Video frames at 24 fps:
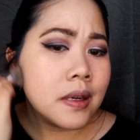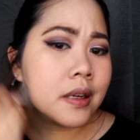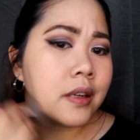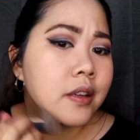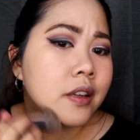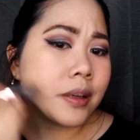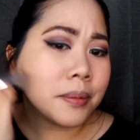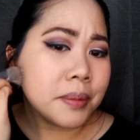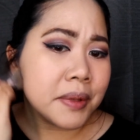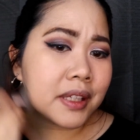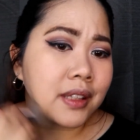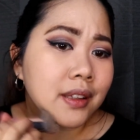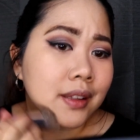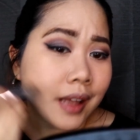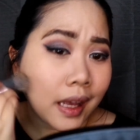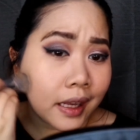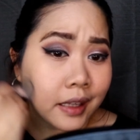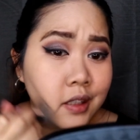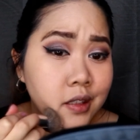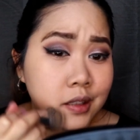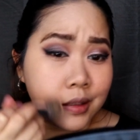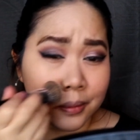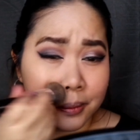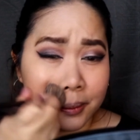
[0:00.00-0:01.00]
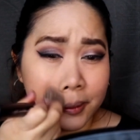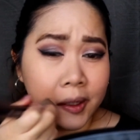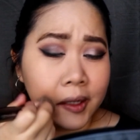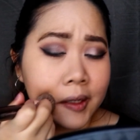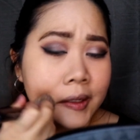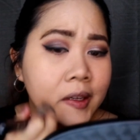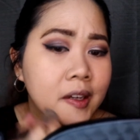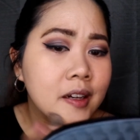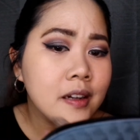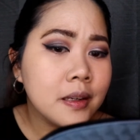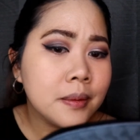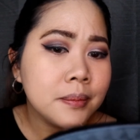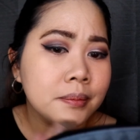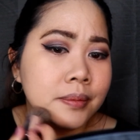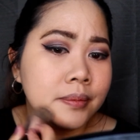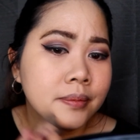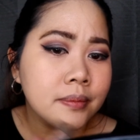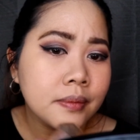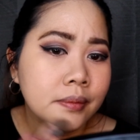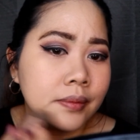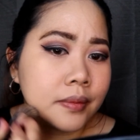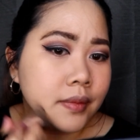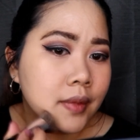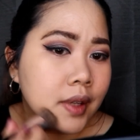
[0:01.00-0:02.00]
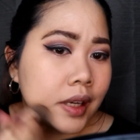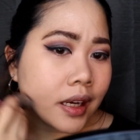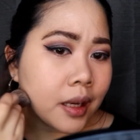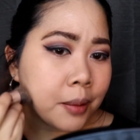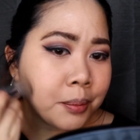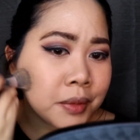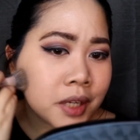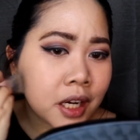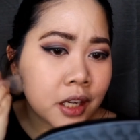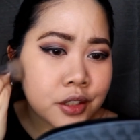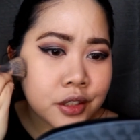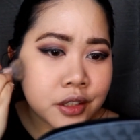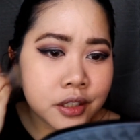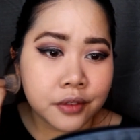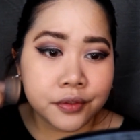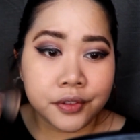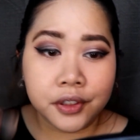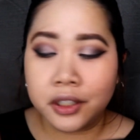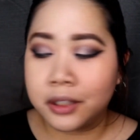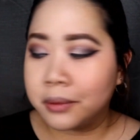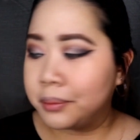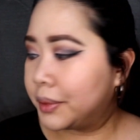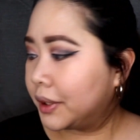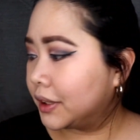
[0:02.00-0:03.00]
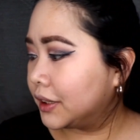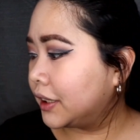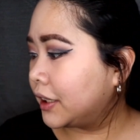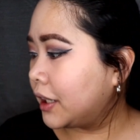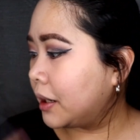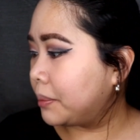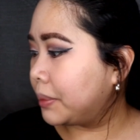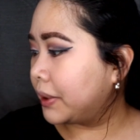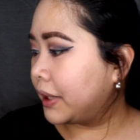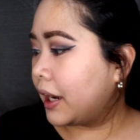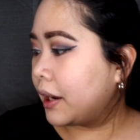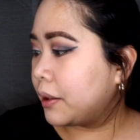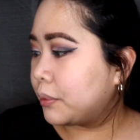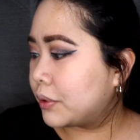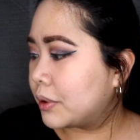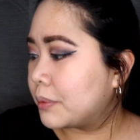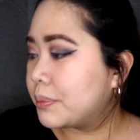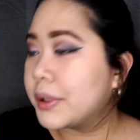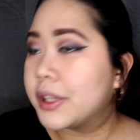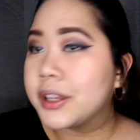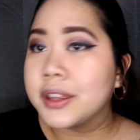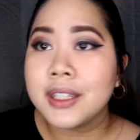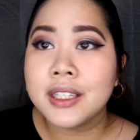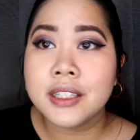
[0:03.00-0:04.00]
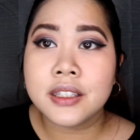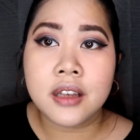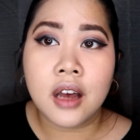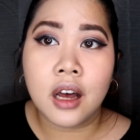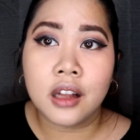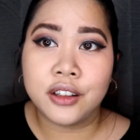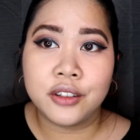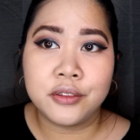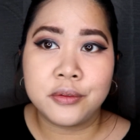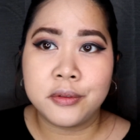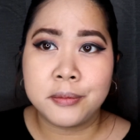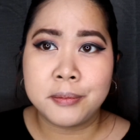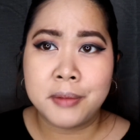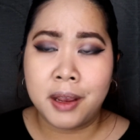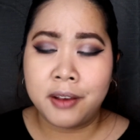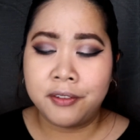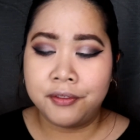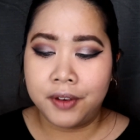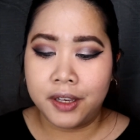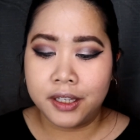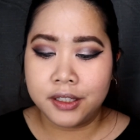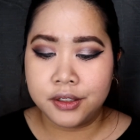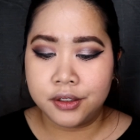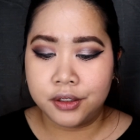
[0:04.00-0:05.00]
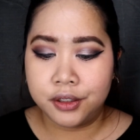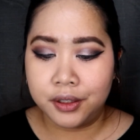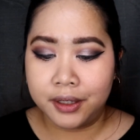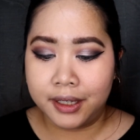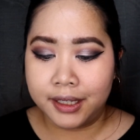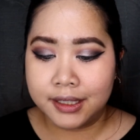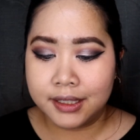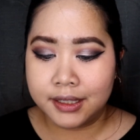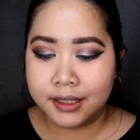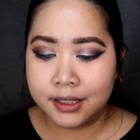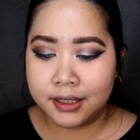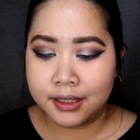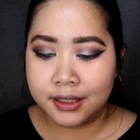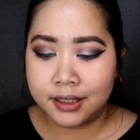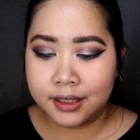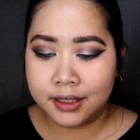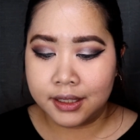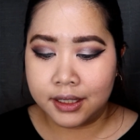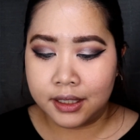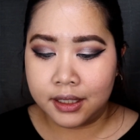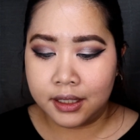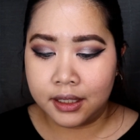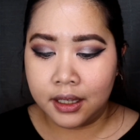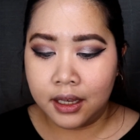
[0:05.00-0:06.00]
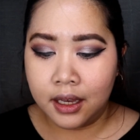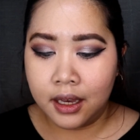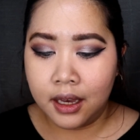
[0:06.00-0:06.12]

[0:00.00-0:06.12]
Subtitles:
could be light to medium. I'm not sure if you can build it up, but I will put this all over my face so you guys can see.